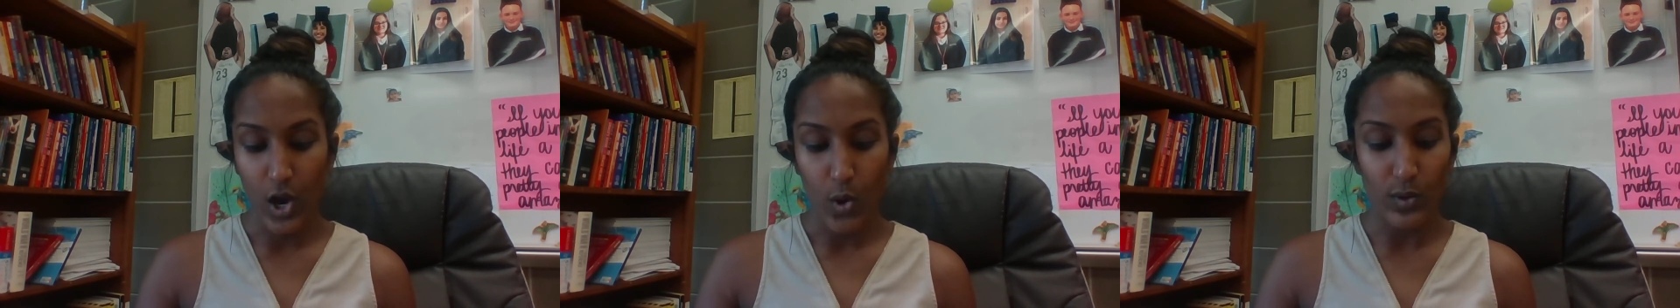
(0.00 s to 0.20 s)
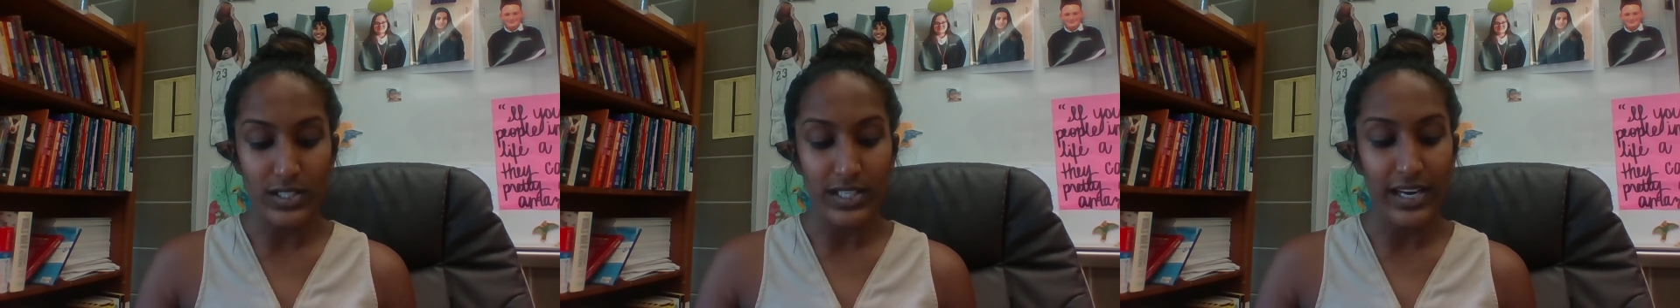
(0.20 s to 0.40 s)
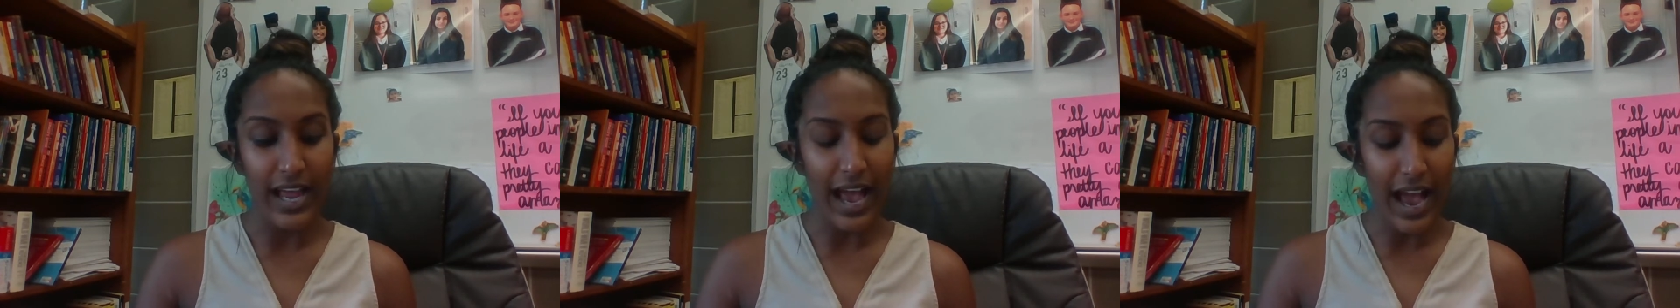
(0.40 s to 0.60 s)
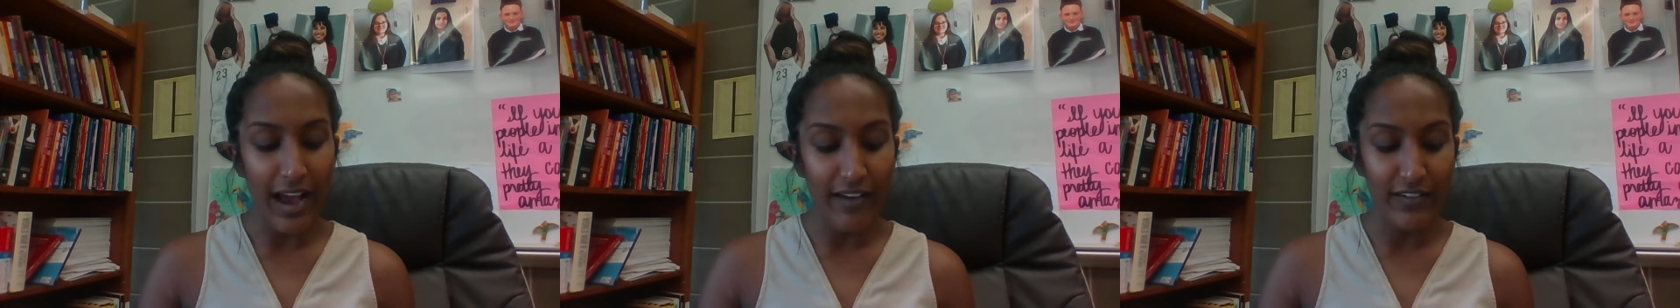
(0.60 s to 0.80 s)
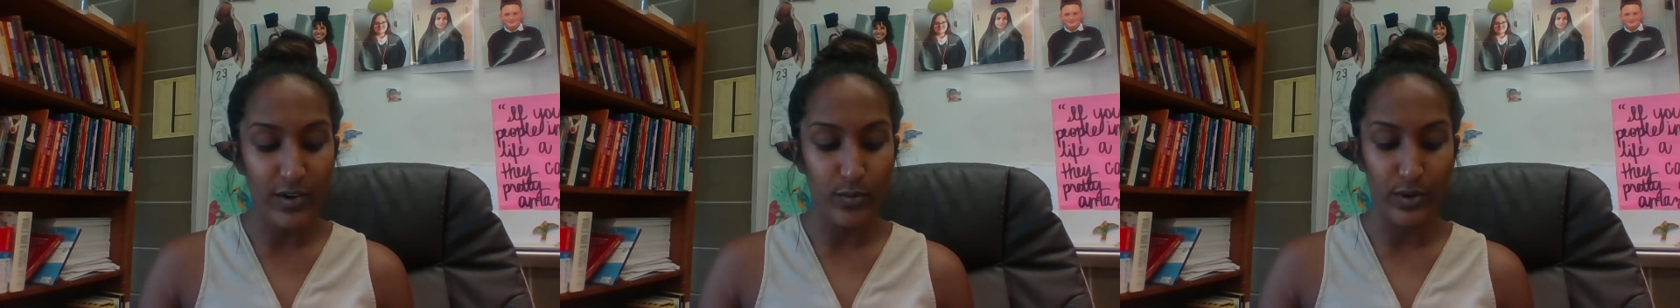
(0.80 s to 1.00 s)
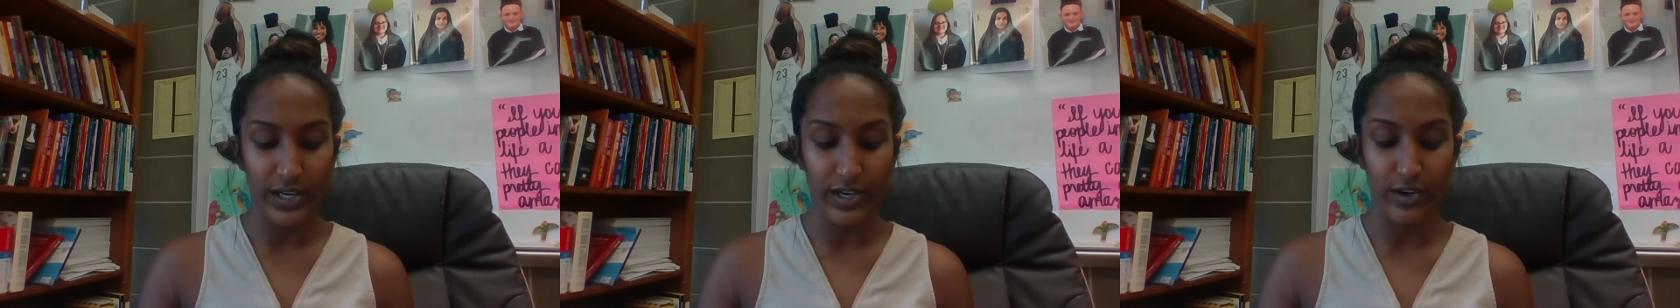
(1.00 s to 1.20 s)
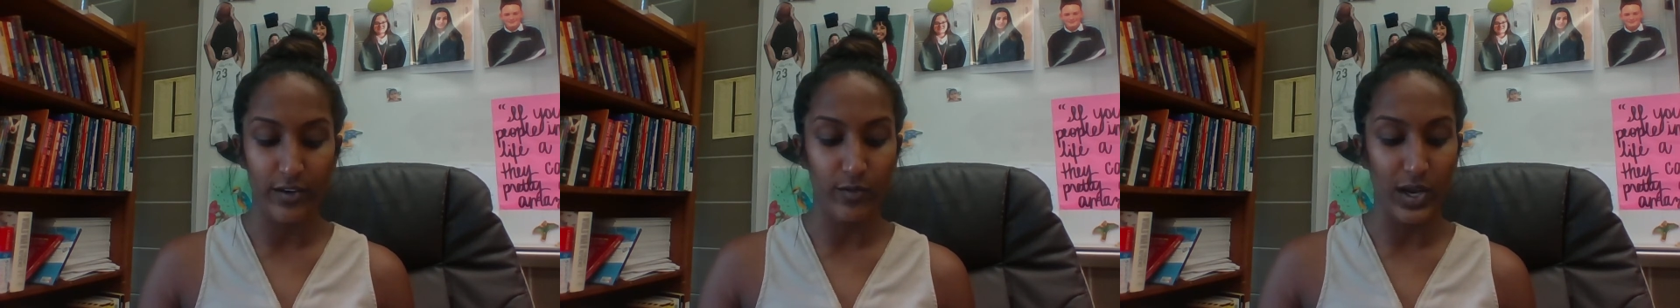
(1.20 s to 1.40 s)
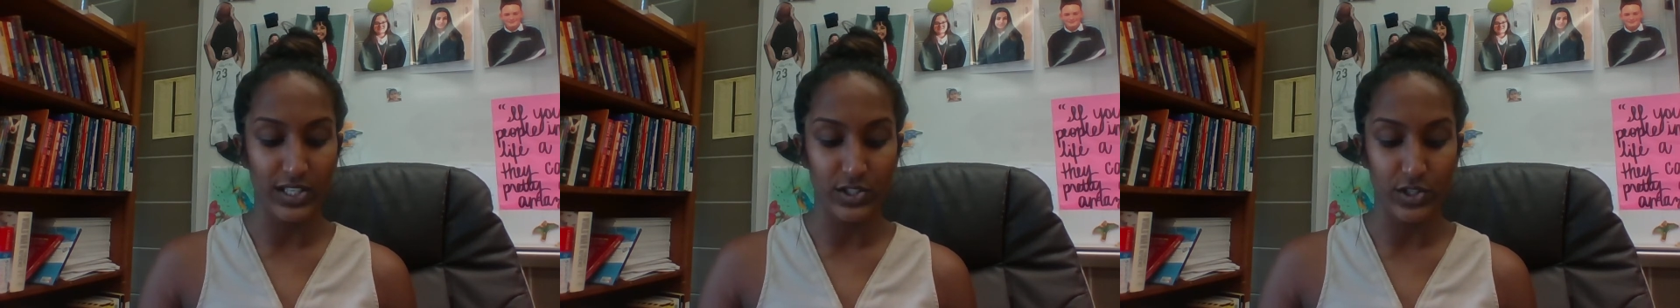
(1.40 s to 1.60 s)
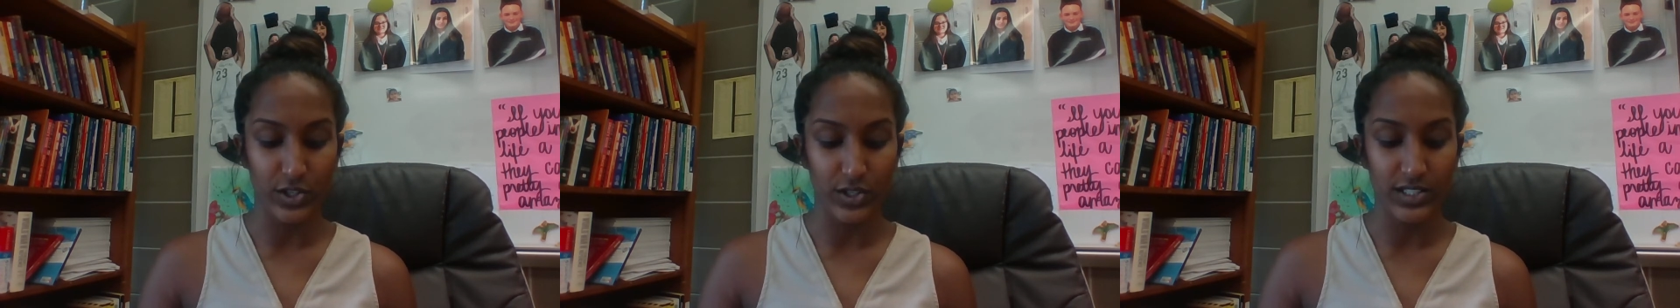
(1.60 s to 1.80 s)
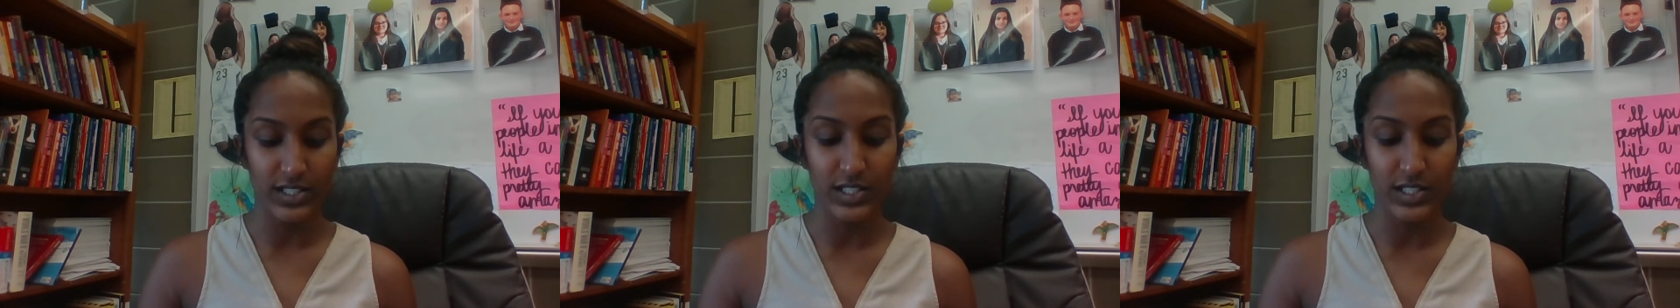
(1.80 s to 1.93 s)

was an avid reader of westerns,